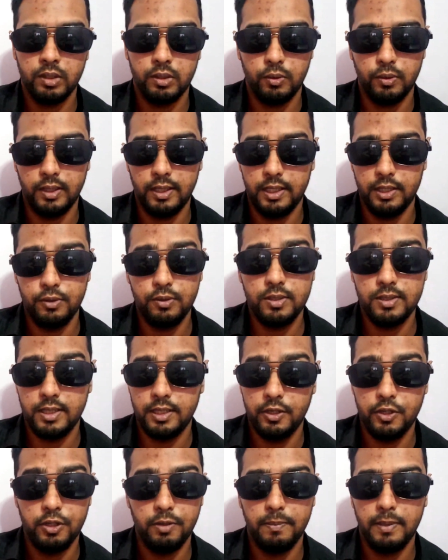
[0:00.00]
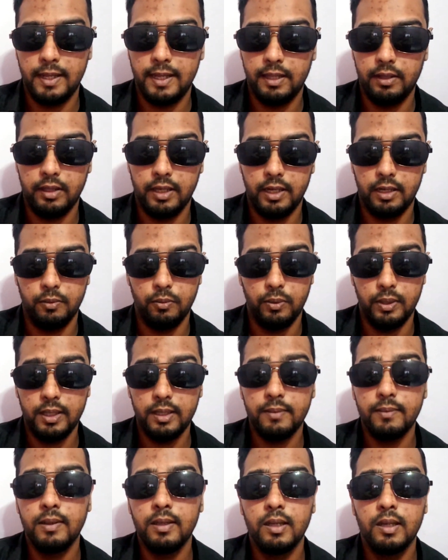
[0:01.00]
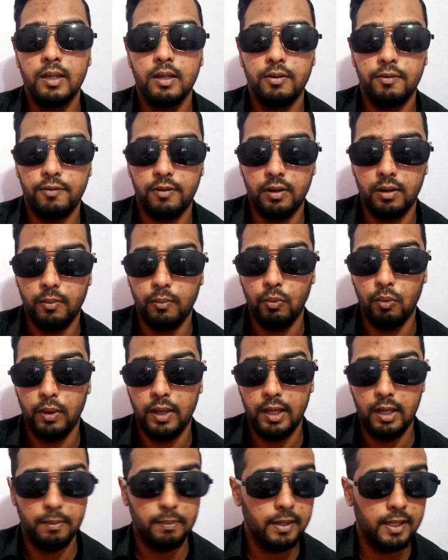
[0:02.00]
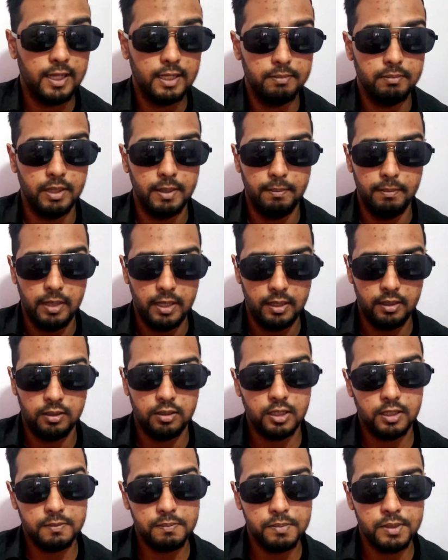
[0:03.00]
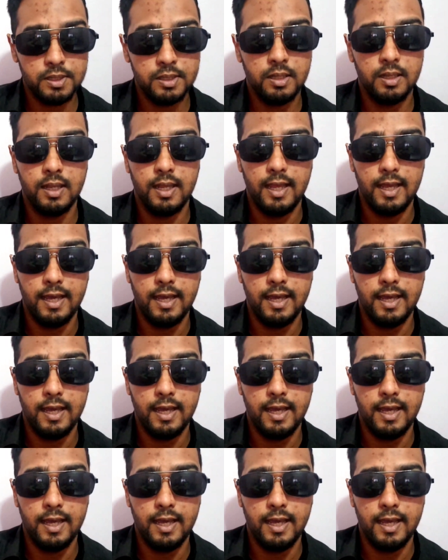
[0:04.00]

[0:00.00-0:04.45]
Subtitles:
What I do is I usually plant that away from where I plant my main crops,